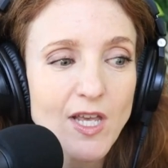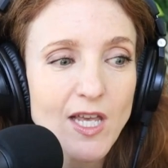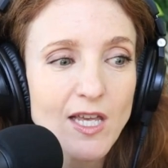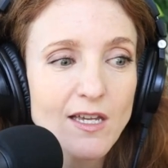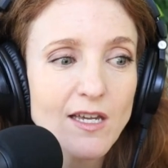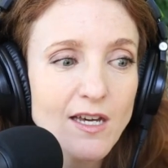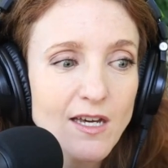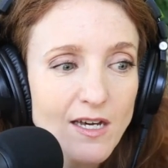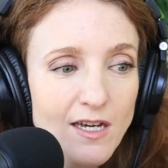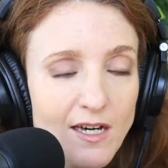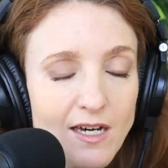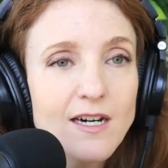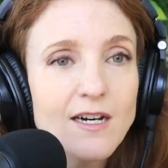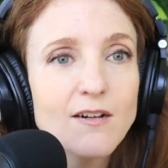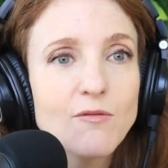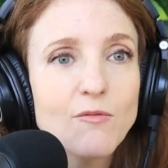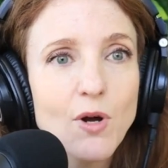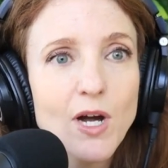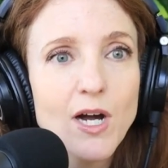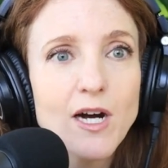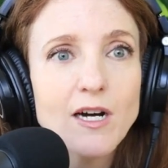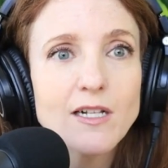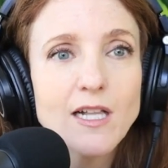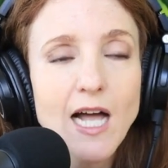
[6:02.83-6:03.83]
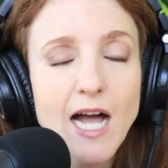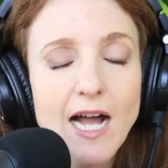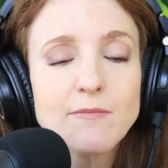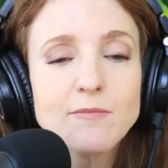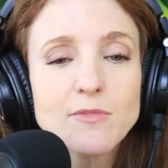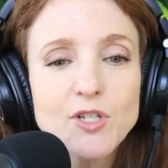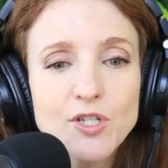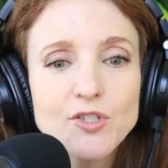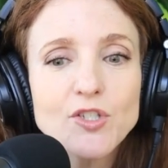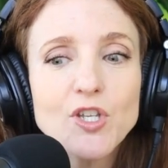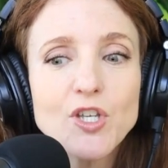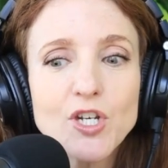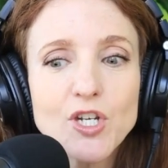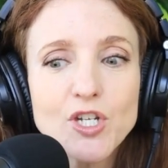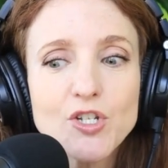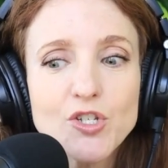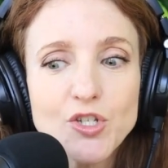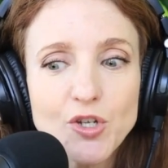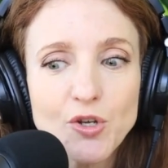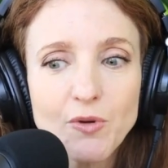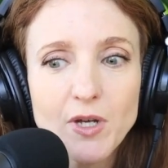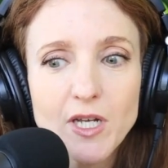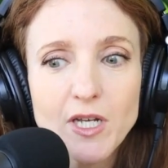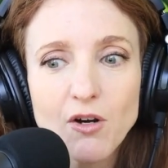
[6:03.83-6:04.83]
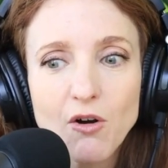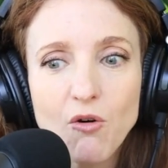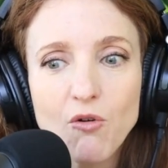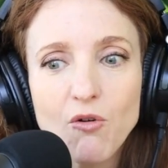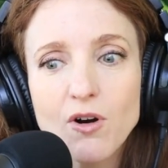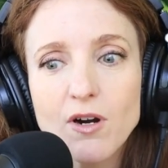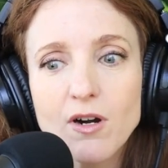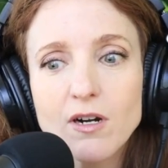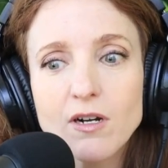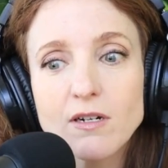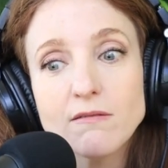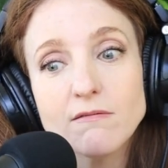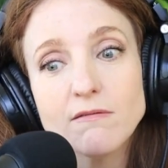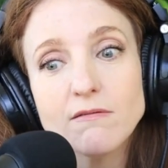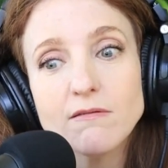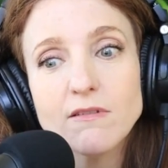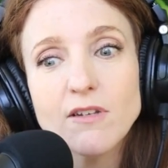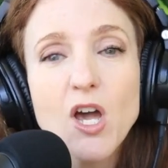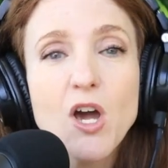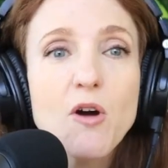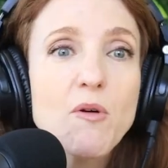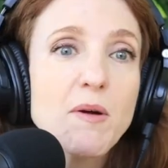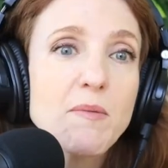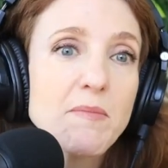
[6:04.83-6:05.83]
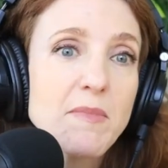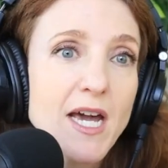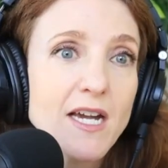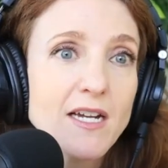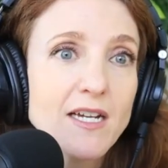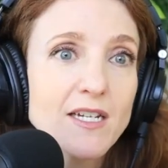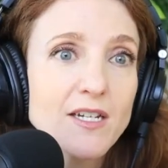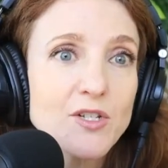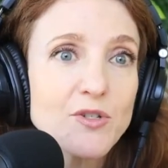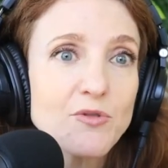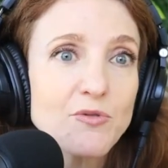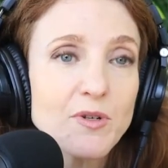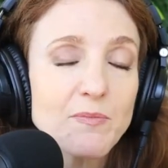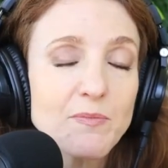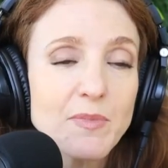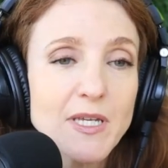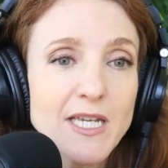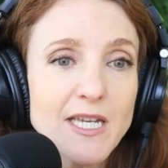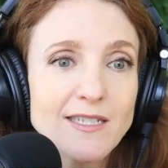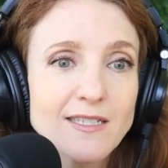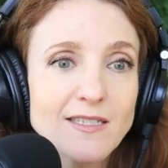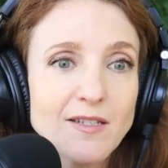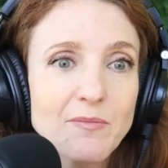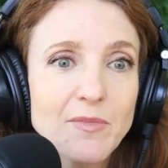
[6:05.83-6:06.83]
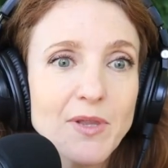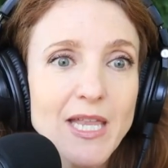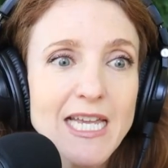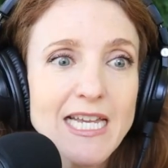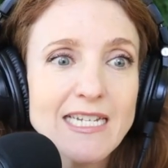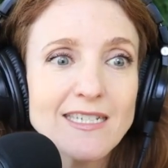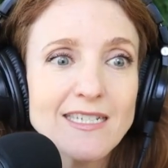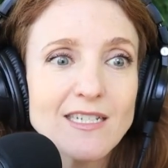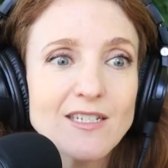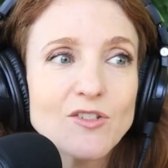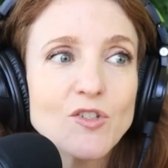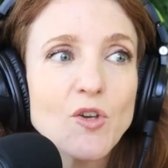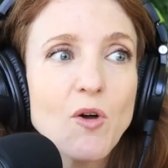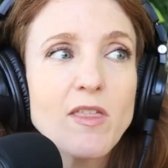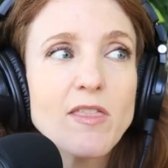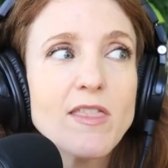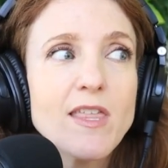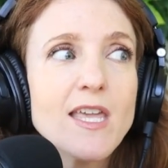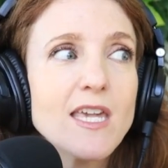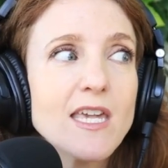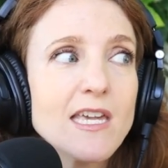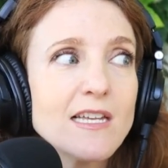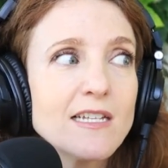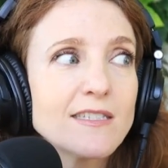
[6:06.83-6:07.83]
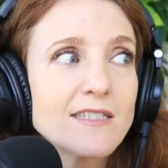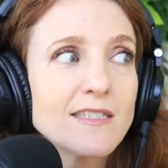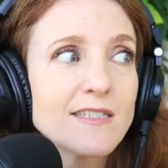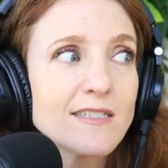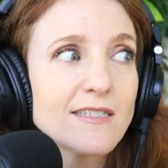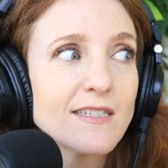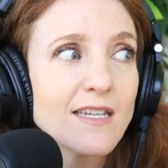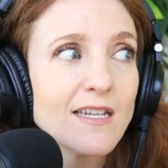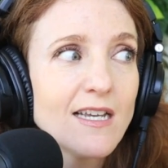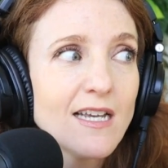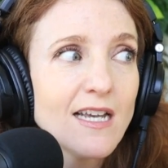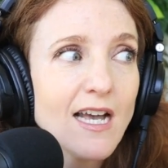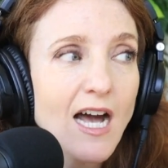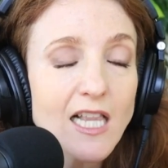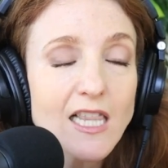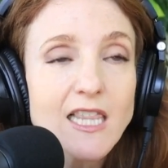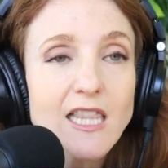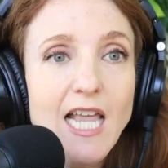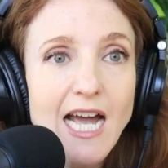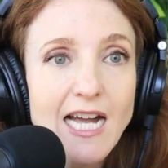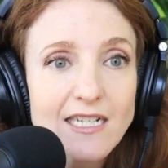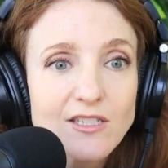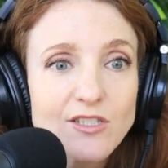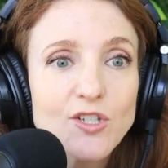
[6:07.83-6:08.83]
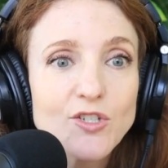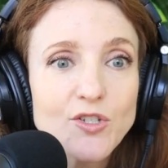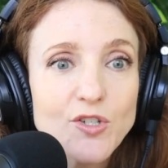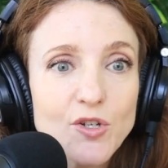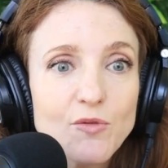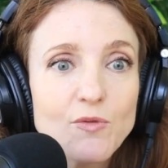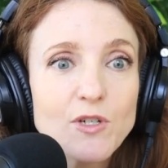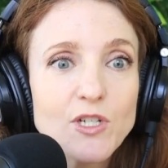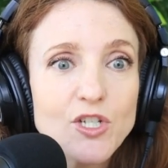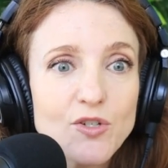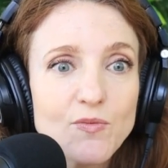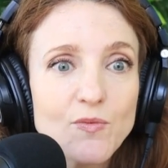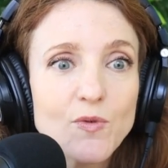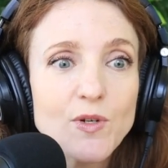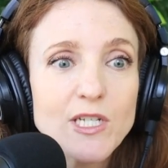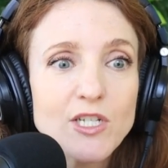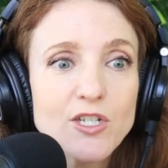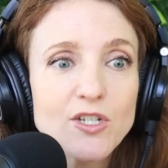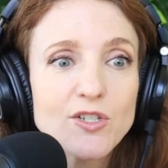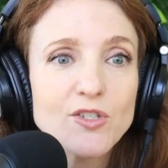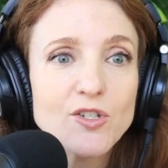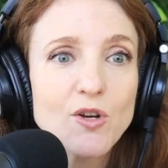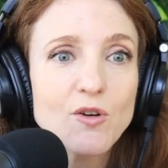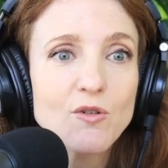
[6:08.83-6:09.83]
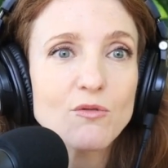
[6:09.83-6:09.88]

oh, well, I'm just going to do it, or no, I'm not going to do it because I'm lazy. So I think it's a lot to do. We we just don't